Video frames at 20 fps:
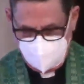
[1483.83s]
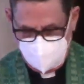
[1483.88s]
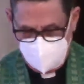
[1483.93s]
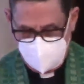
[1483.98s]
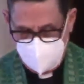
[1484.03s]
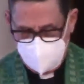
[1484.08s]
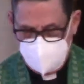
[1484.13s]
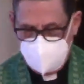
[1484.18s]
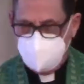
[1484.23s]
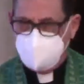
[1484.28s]

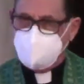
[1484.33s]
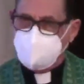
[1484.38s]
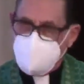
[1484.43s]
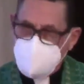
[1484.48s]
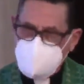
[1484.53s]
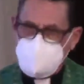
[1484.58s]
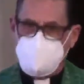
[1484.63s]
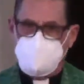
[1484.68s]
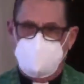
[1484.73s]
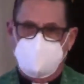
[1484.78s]
And the
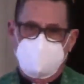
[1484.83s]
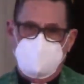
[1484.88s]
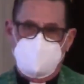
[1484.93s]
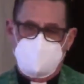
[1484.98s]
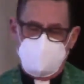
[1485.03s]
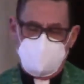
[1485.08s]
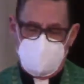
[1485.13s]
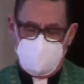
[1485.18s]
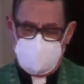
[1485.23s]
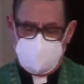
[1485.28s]
effects of
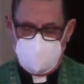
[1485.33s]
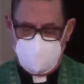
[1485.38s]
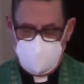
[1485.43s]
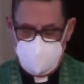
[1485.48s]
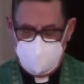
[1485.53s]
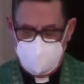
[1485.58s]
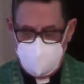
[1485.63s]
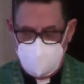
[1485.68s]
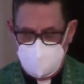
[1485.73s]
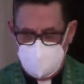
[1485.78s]
this are
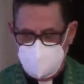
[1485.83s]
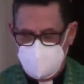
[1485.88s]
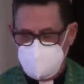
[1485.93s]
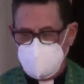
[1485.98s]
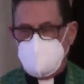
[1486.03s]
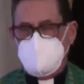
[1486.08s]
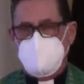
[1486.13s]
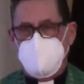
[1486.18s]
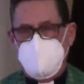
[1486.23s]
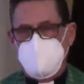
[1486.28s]
creeping
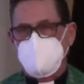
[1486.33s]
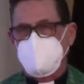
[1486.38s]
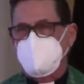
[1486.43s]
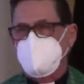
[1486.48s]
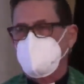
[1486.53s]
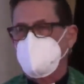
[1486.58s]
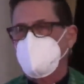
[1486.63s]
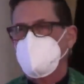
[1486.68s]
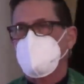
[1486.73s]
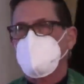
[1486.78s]
into
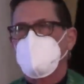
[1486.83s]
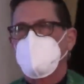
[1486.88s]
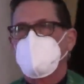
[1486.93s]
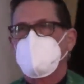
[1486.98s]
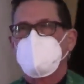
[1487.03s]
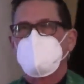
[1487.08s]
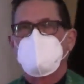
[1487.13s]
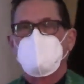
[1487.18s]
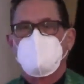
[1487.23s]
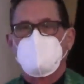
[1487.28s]
Canada
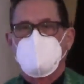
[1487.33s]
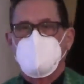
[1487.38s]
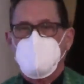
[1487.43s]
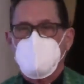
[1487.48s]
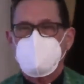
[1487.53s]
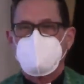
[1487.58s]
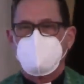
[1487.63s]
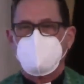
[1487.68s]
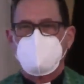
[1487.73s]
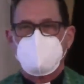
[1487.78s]
at an
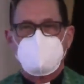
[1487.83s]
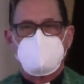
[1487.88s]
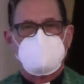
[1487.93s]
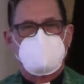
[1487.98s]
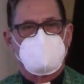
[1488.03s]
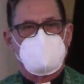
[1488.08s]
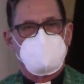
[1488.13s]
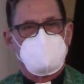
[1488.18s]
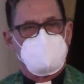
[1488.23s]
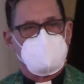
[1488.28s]

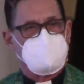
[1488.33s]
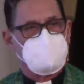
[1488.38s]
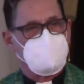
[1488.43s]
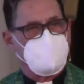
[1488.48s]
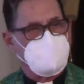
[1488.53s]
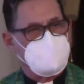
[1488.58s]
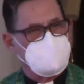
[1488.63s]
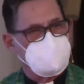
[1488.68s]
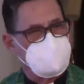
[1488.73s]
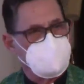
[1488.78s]
ever-increasing
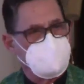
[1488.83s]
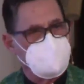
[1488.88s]
rate.